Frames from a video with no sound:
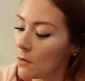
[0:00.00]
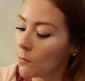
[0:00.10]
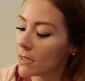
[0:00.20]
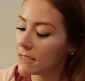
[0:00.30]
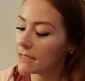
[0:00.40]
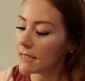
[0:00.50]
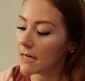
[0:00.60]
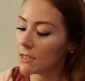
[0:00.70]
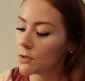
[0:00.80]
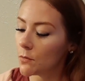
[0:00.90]
What is this
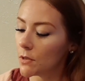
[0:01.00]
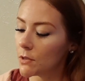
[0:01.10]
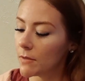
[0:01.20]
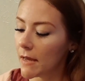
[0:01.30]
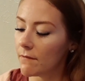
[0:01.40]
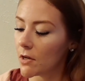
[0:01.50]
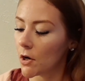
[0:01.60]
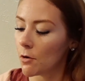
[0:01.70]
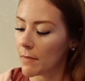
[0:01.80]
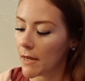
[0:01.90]
Nine of Swords? We have the
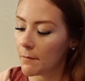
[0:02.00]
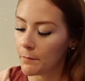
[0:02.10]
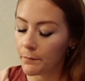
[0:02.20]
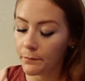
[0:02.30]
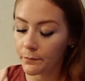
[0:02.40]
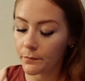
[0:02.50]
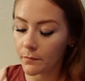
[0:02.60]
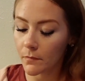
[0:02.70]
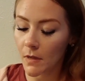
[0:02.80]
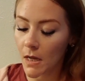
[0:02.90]
Hermit.
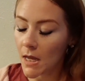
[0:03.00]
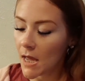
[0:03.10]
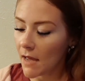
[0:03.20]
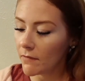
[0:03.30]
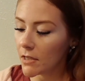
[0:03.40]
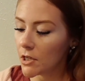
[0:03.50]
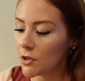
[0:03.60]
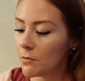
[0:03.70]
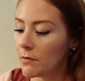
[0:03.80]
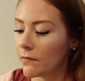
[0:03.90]
I feel like you
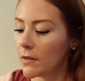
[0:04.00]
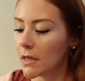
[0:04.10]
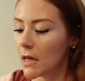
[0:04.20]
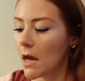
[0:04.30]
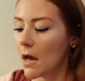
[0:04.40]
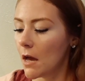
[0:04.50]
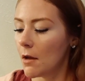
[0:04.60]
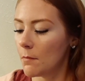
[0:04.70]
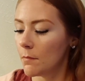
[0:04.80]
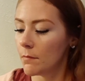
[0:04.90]
could be feeling
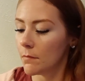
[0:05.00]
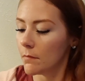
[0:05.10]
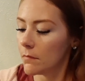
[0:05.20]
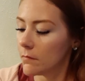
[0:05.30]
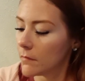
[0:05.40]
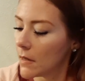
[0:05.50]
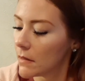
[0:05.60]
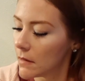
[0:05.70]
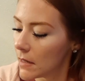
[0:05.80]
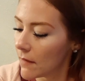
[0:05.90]
a
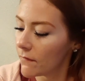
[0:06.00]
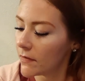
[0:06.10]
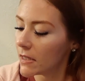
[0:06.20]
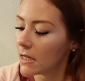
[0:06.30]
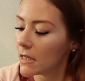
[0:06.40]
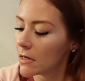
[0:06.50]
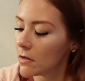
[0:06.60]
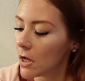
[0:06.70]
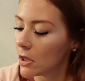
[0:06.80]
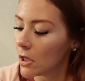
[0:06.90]

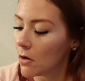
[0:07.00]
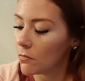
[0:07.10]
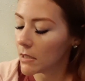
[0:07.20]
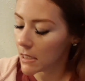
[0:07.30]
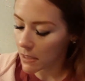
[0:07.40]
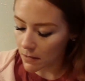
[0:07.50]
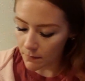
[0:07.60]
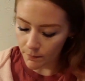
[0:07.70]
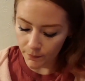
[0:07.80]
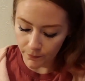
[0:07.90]
little alone
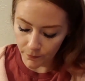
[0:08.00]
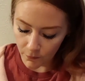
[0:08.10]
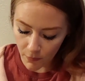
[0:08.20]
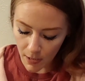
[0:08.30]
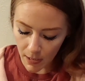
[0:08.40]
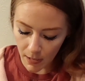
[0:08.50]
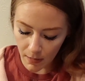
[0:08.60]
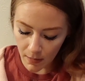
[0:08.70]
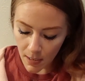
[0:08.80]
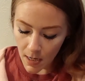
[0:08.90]
here, right?
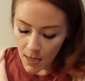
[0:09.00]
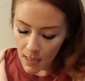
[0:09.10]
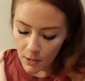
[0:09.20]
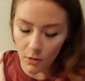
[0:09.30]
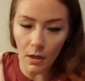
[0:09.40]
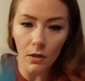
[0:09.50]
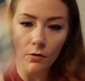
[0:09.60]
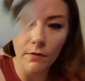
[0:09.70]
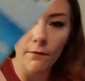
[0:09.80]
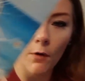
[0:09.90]
A little alone and